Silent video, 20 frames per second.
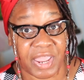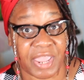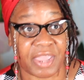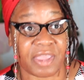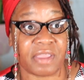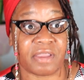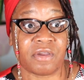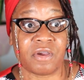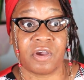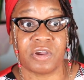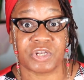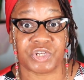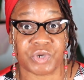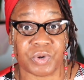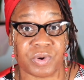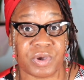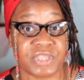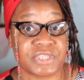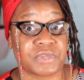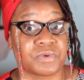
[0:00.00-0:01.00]
and her
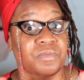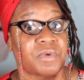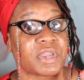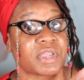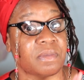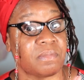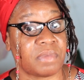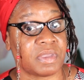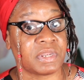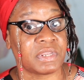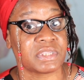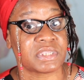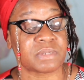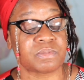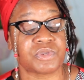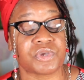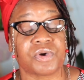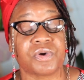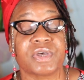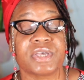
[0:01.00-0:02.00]
toys and recommended
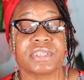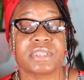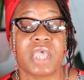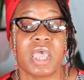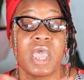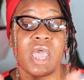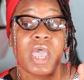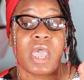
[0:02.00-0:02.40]
some toys,